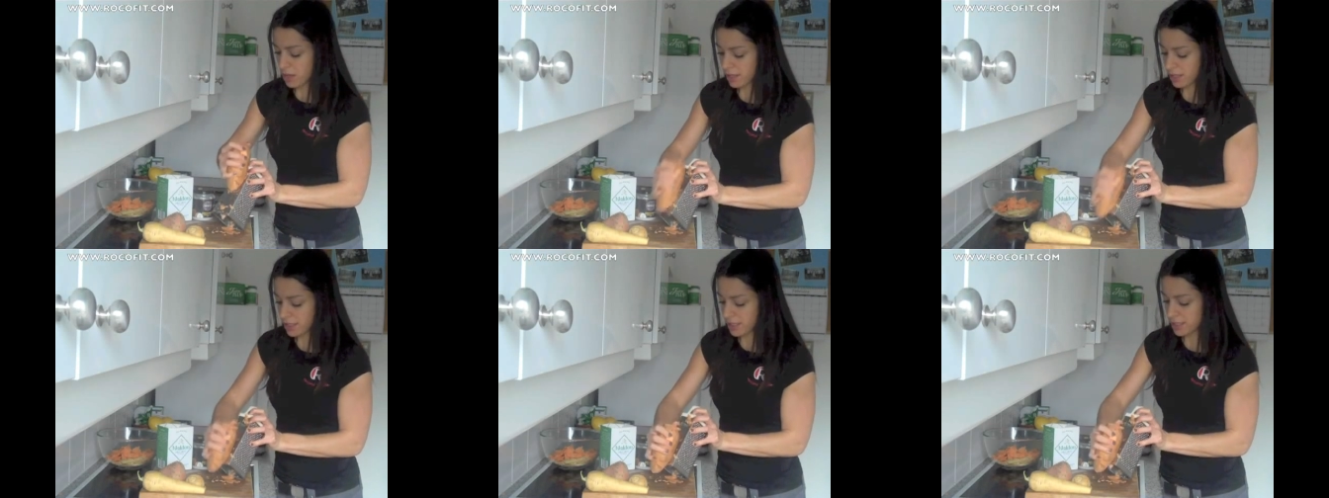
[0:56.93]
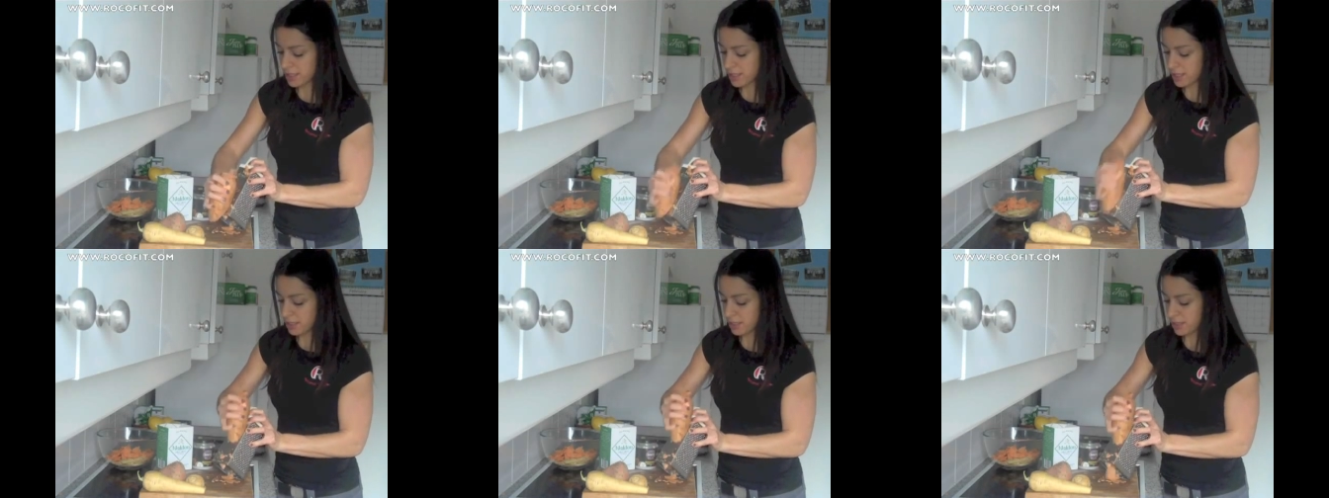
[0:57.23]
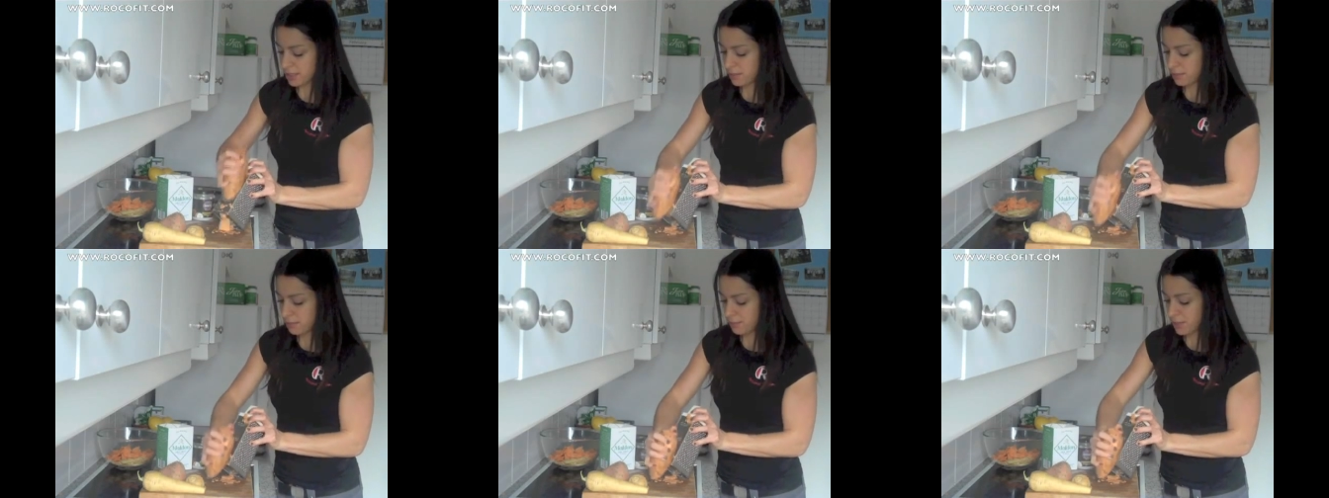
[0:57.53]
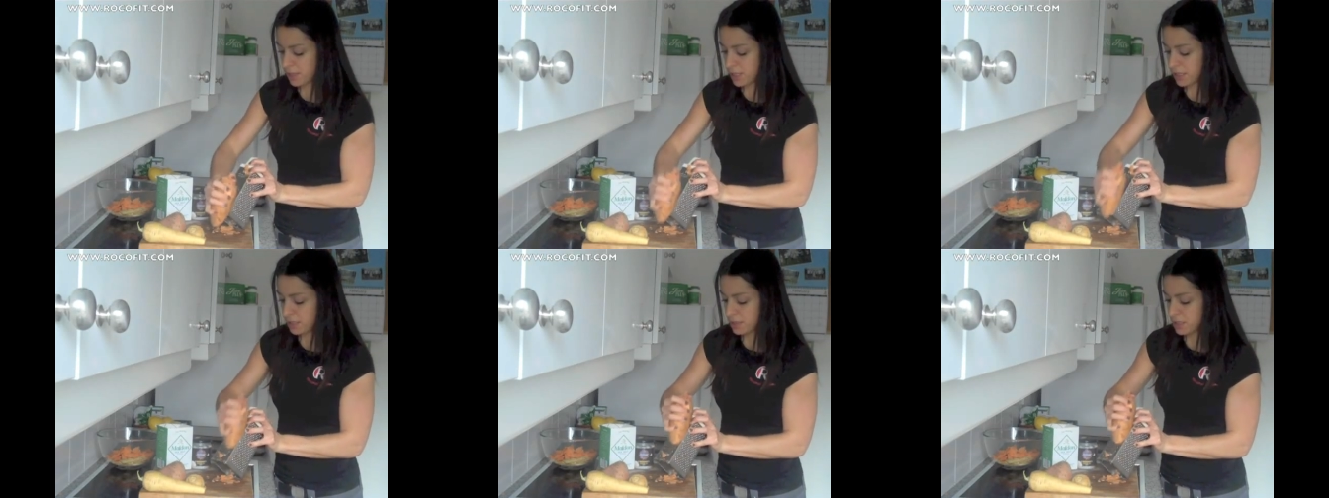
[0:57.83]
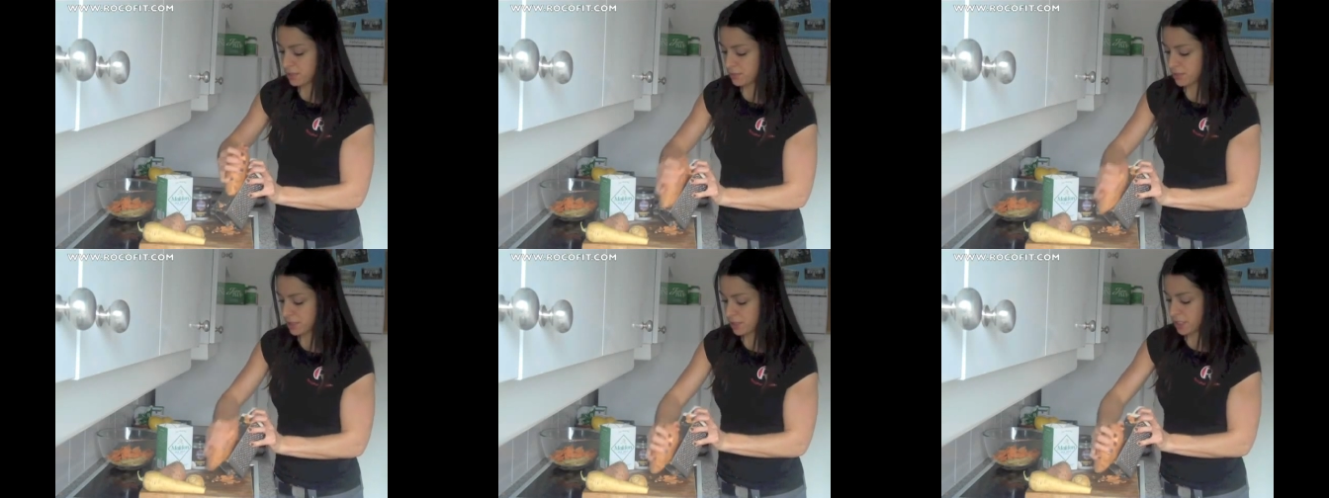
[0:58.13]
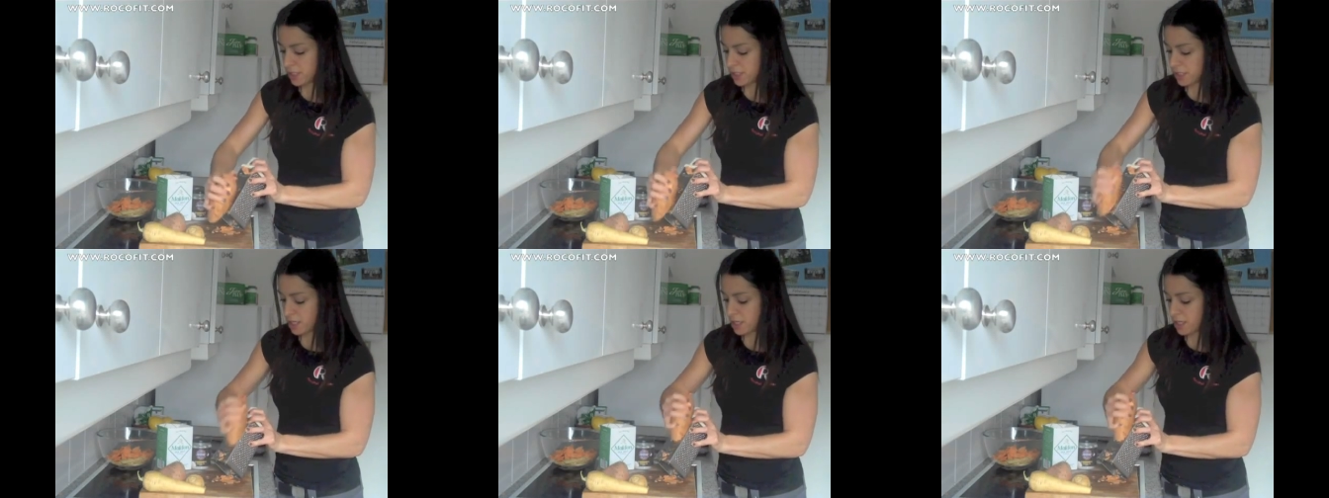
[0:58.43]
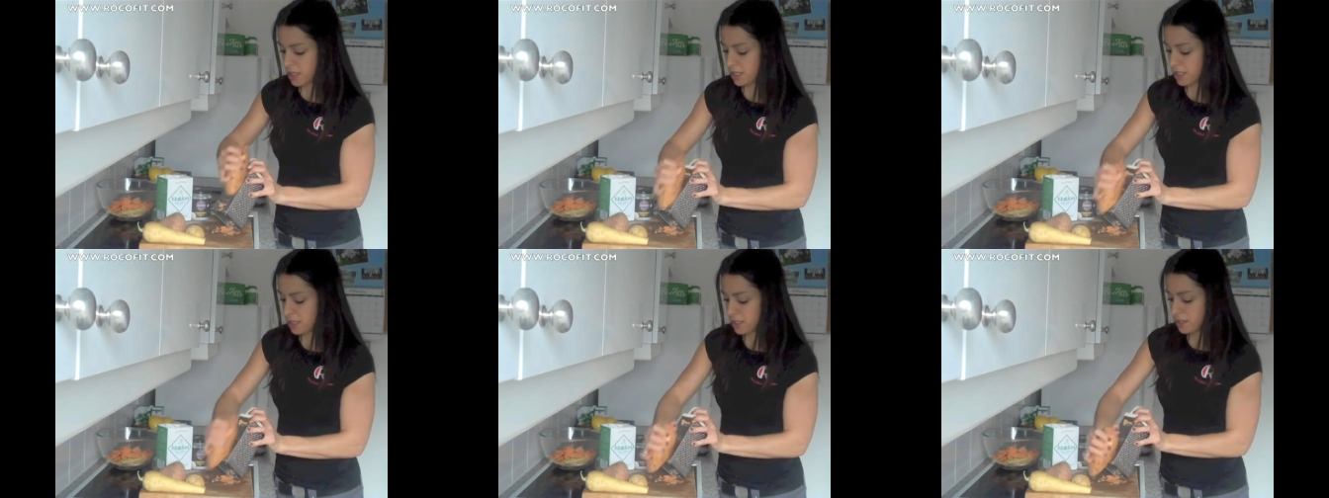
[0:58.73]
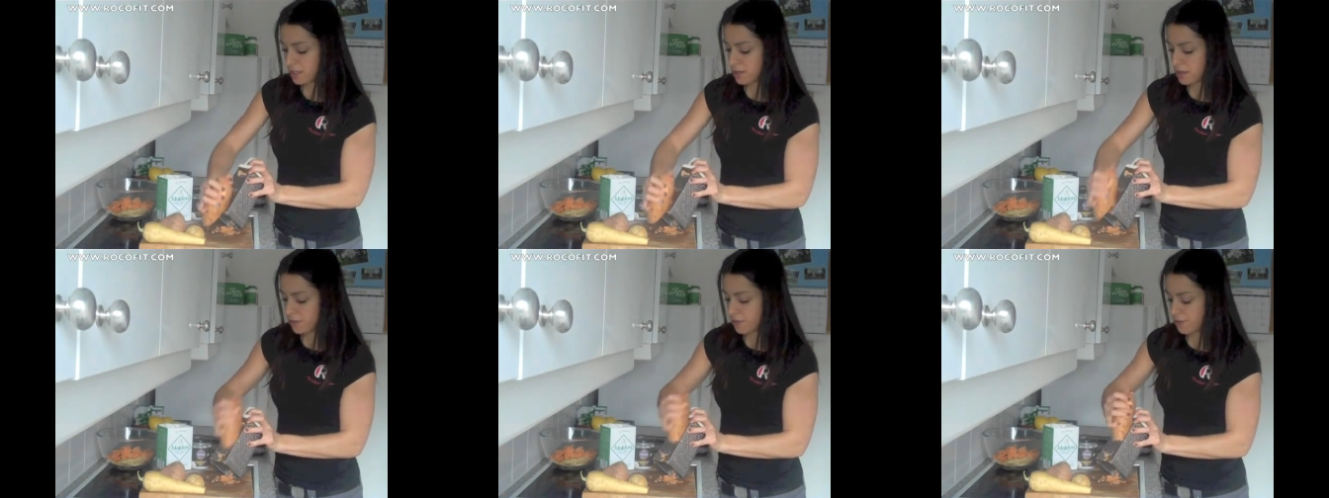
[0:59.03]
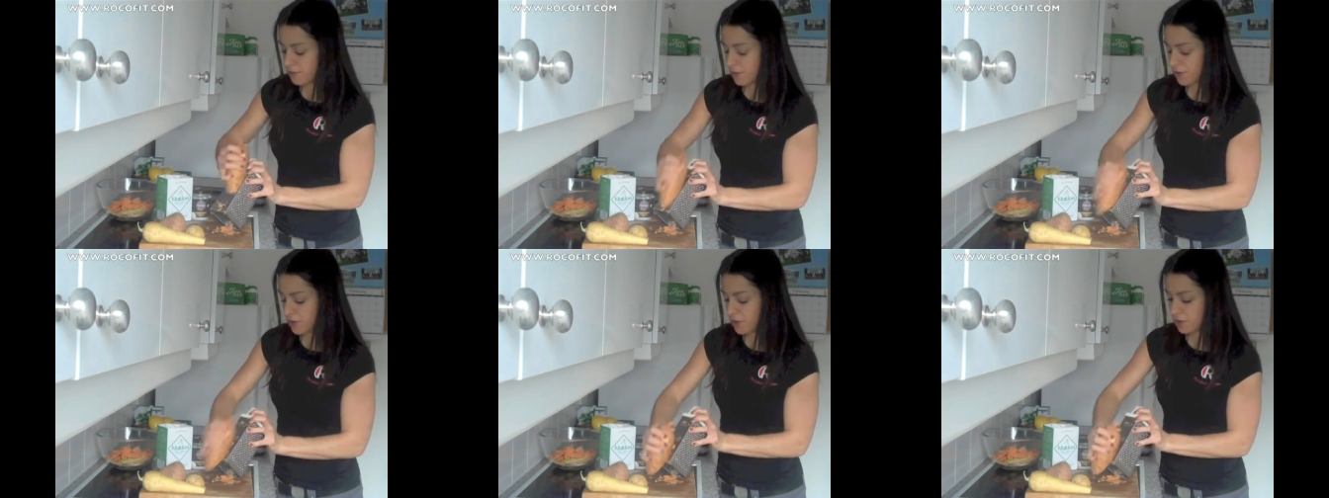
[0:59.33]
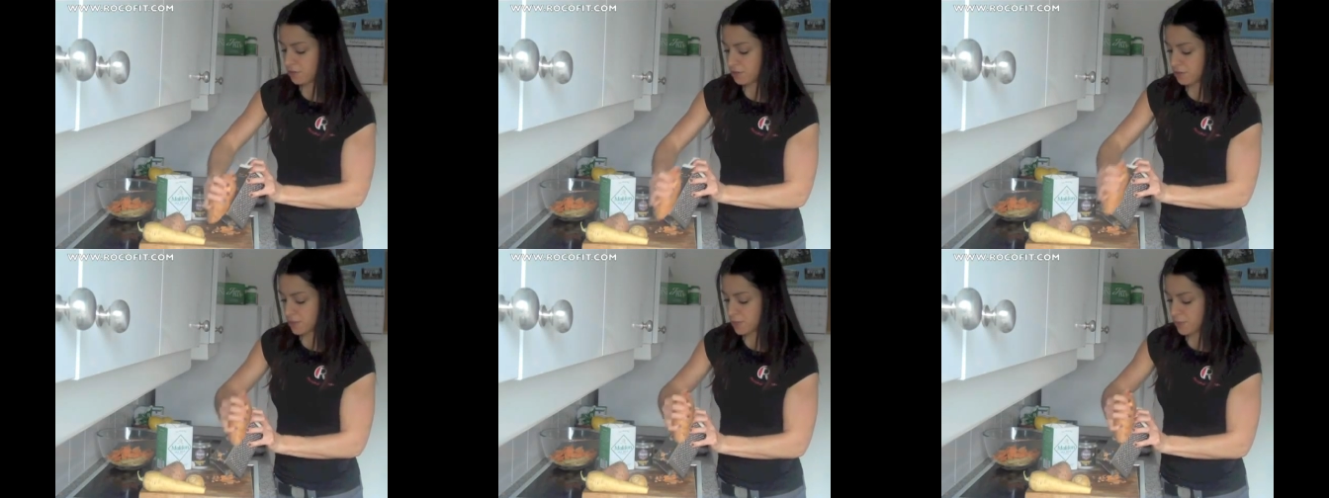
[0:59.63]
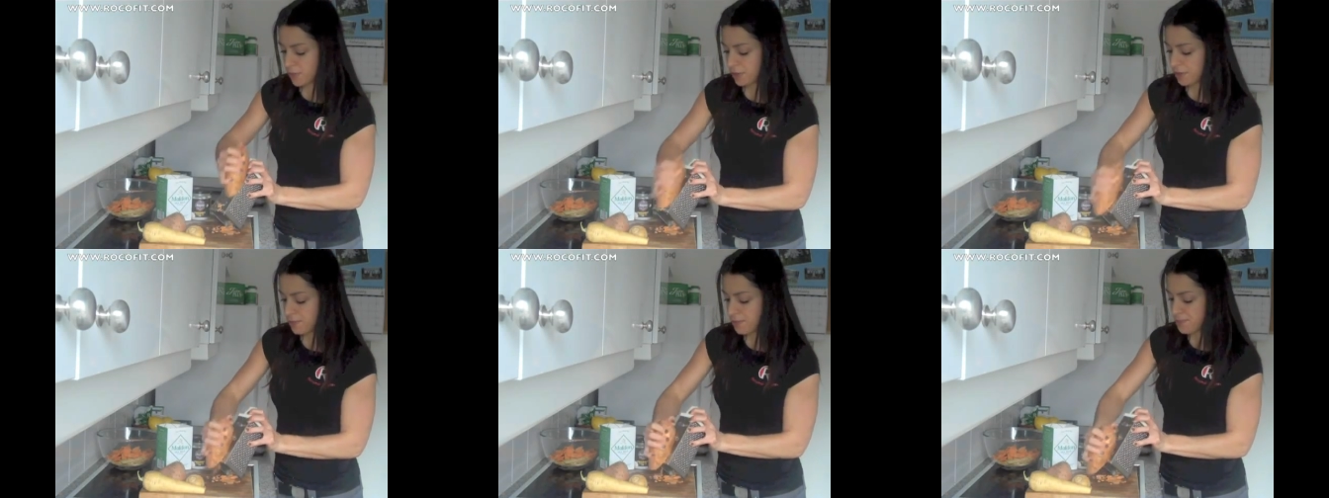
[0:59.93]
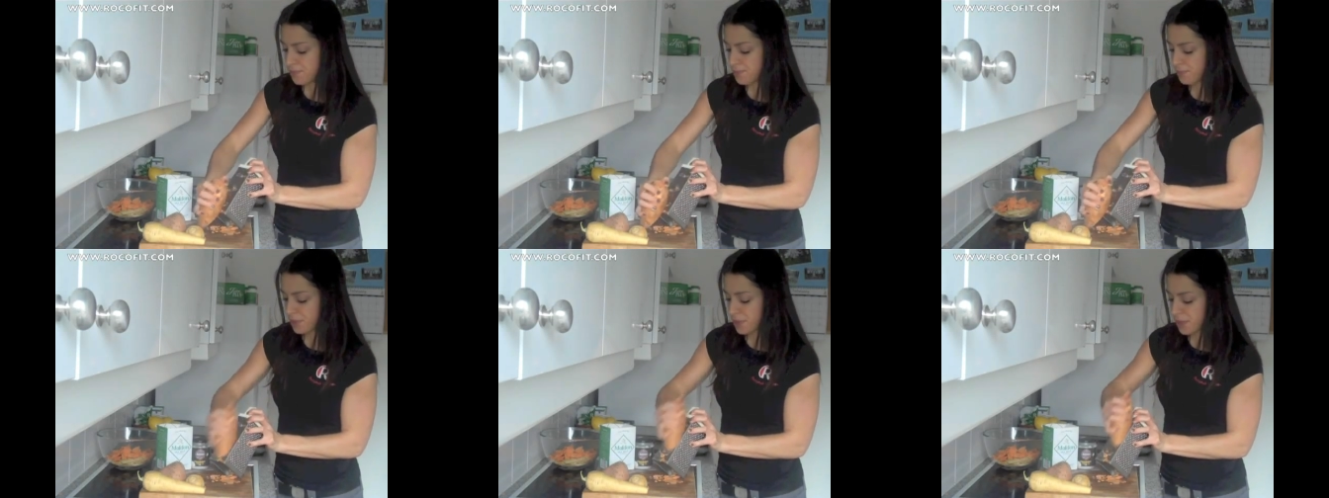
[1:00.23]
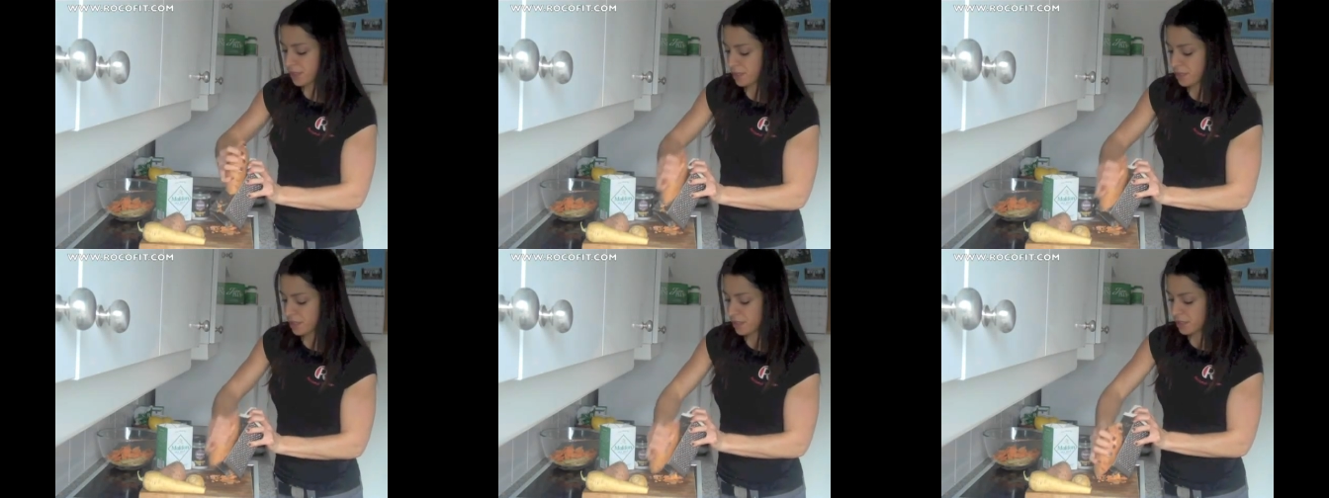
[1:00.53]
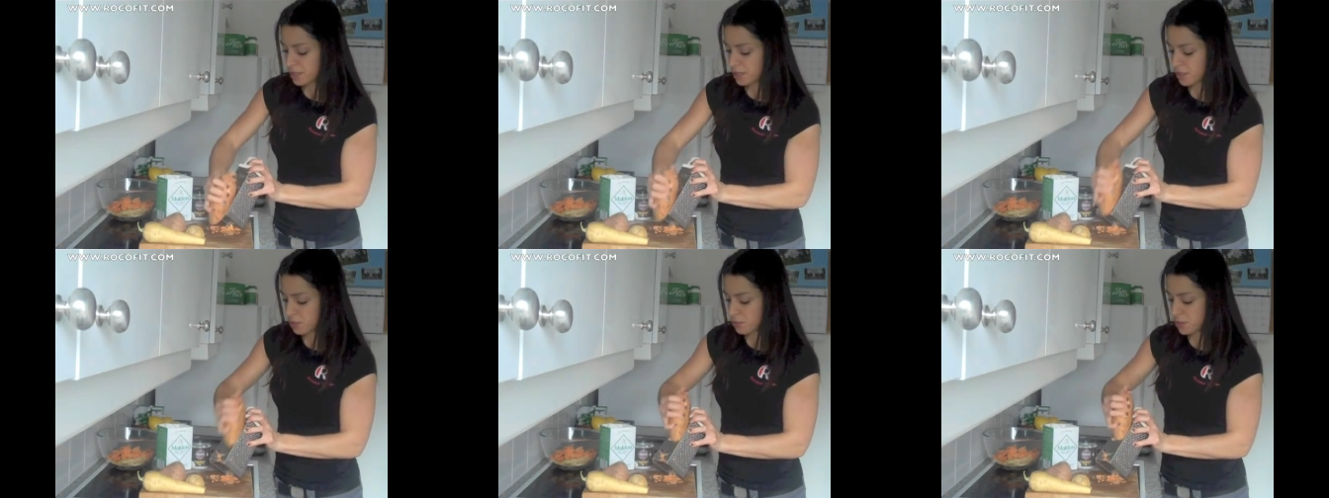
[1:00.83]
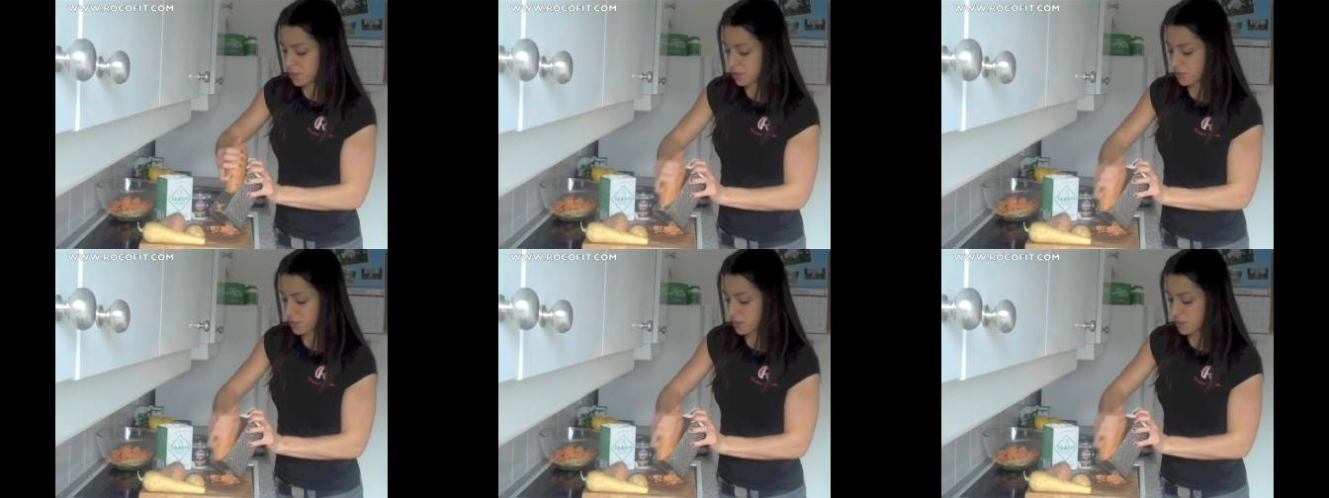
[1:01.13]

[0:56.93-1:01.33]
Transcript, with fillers: The peels are really good for you as well. So I'm just